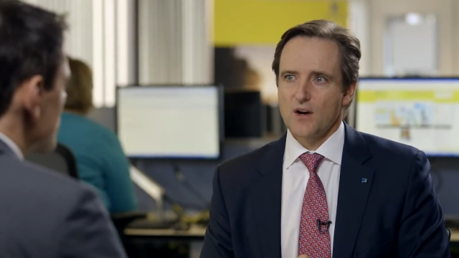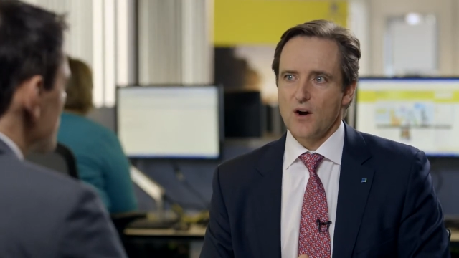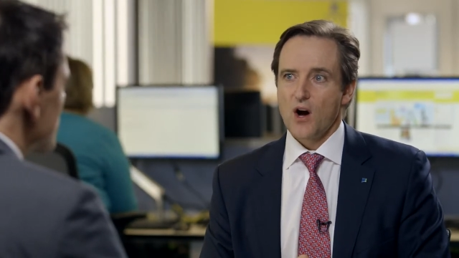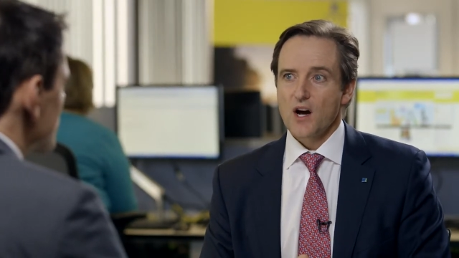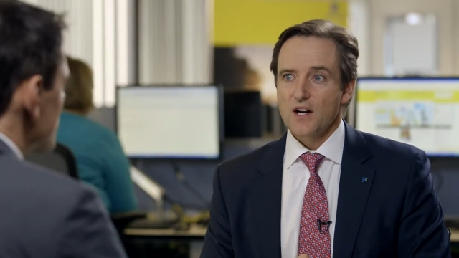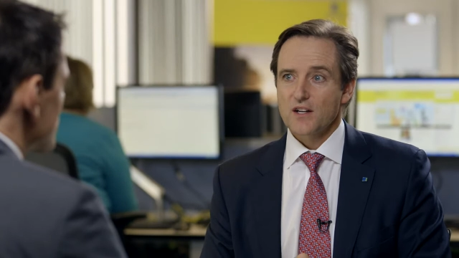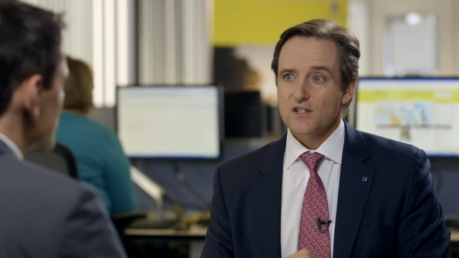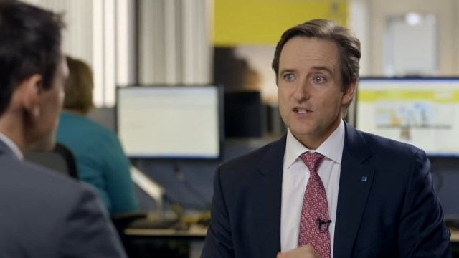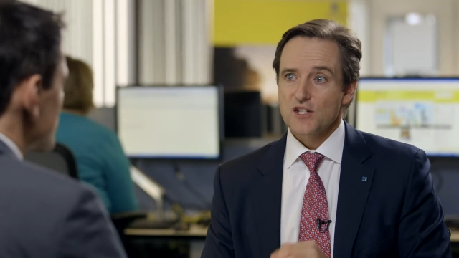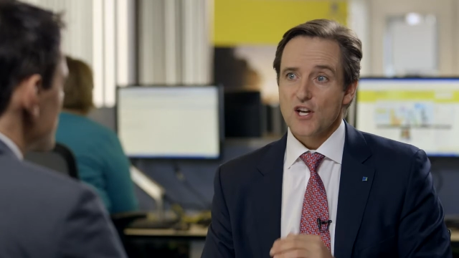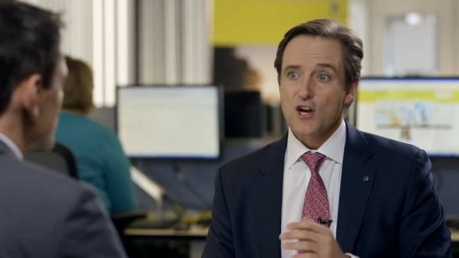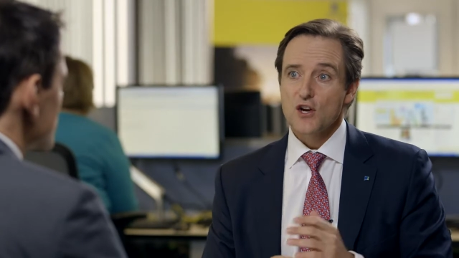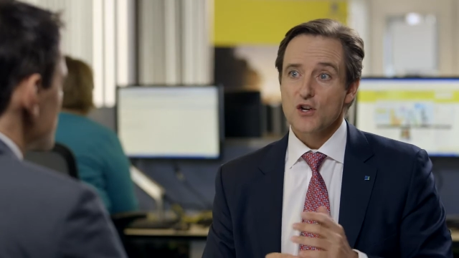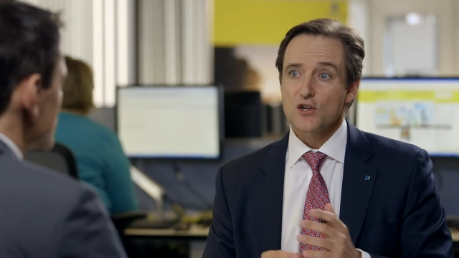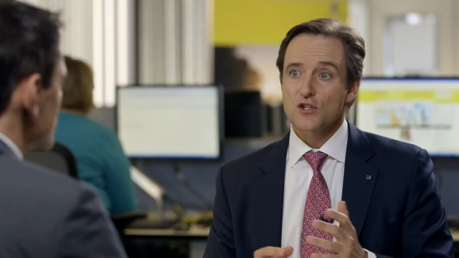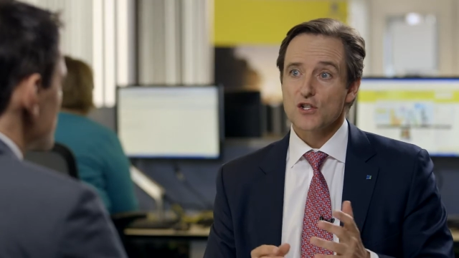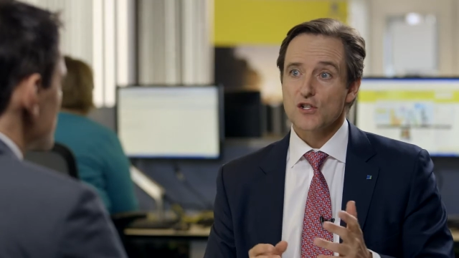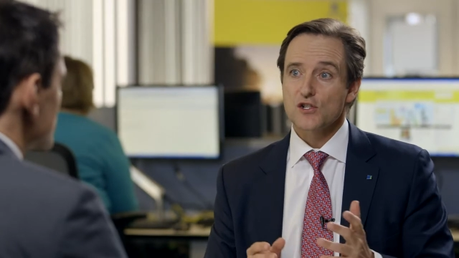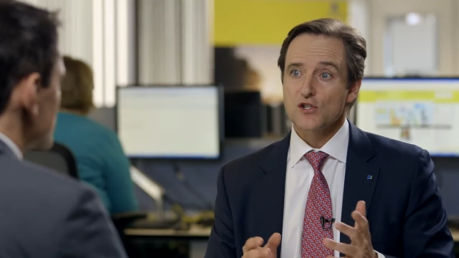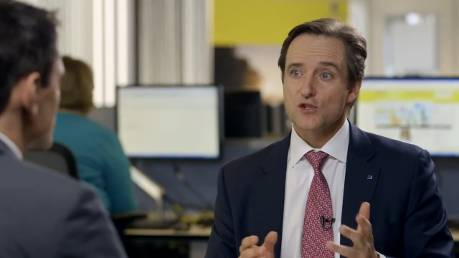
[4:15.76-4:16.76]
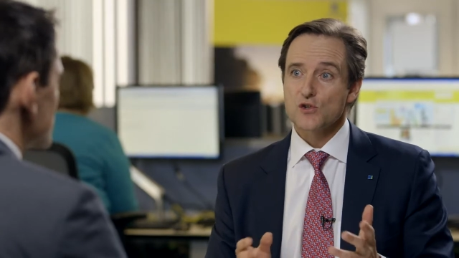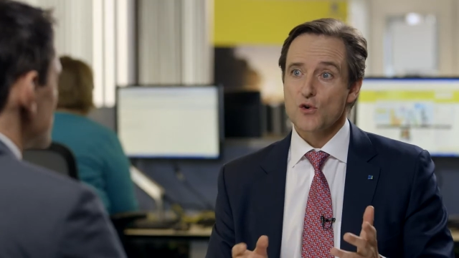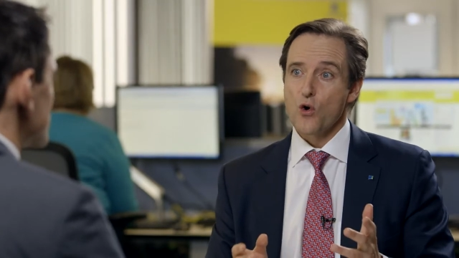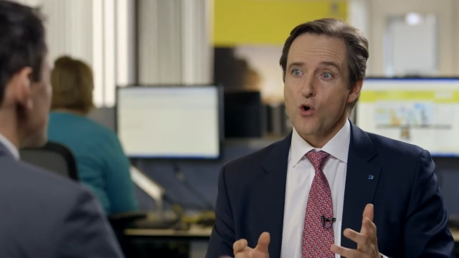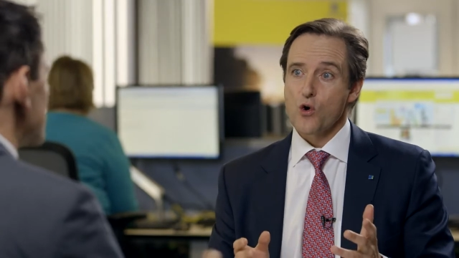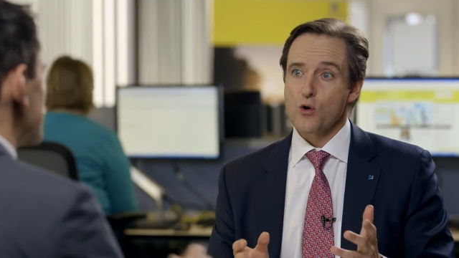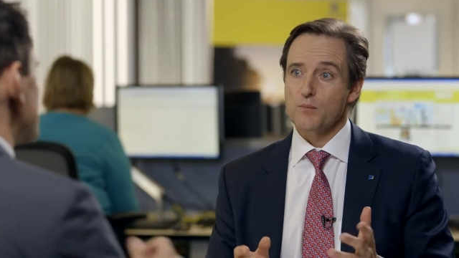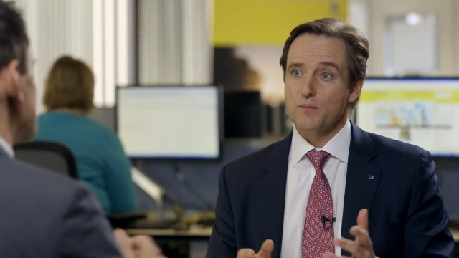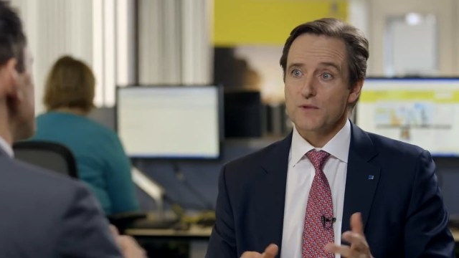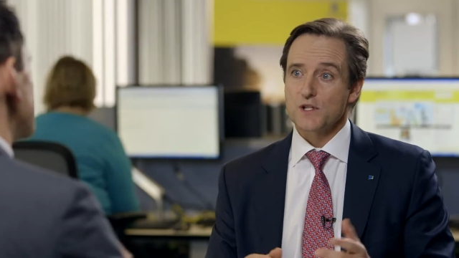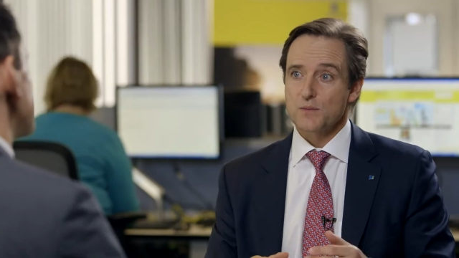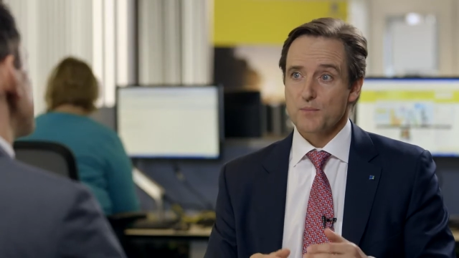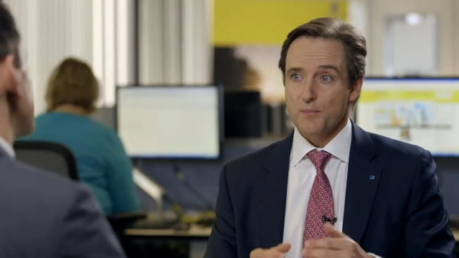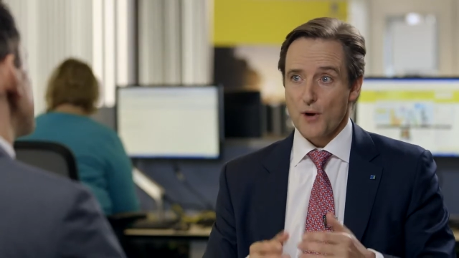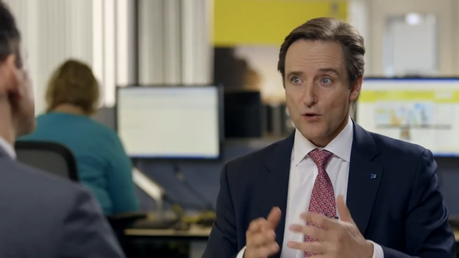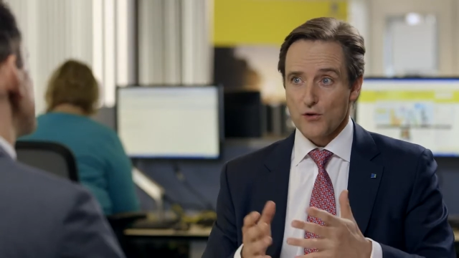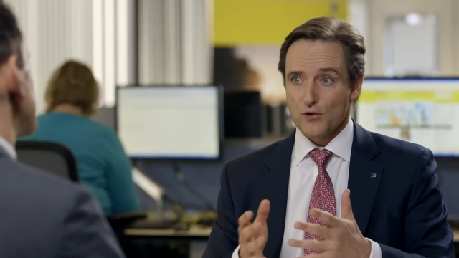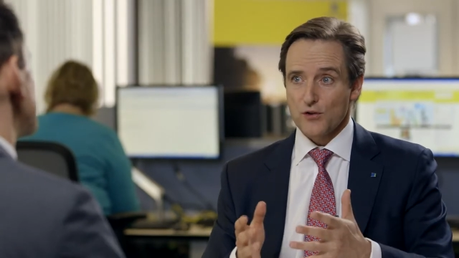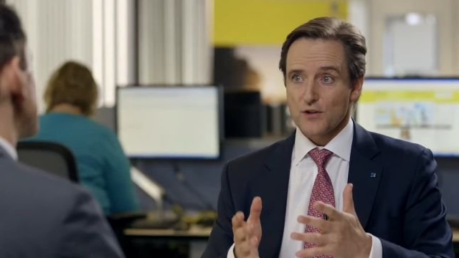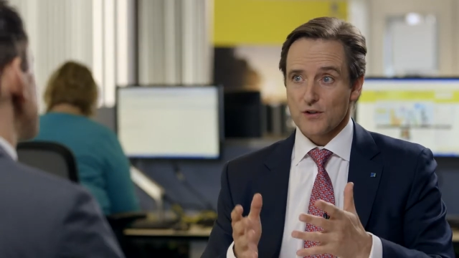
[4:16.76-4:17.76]
I can tell you the storms,
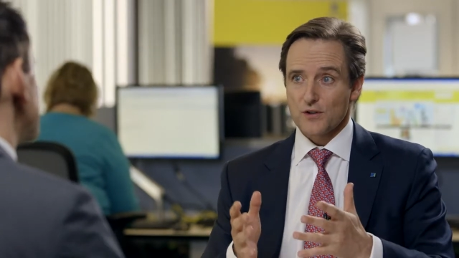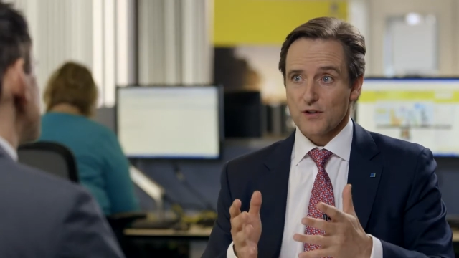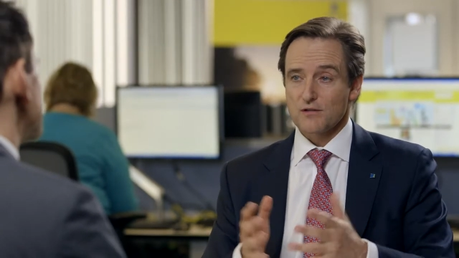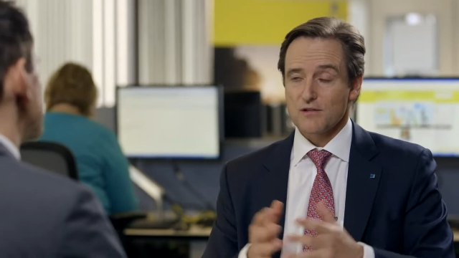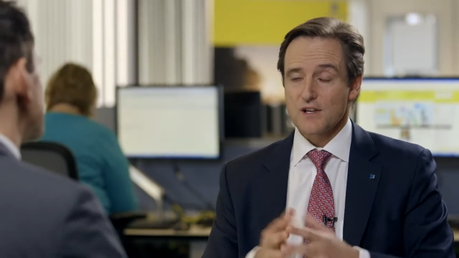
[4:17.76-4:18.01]
both in the